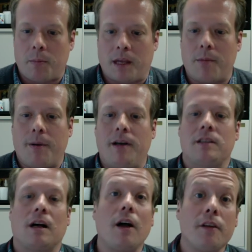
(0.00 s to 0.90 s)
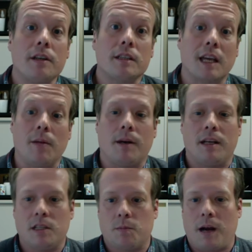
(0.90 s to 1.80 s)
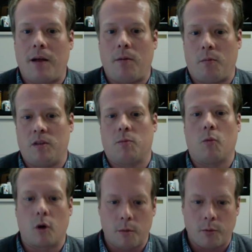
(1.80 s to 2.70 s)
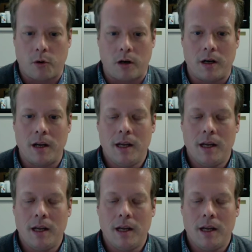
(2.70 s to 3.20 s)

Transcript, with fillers: but compared to other schema, its problem was more important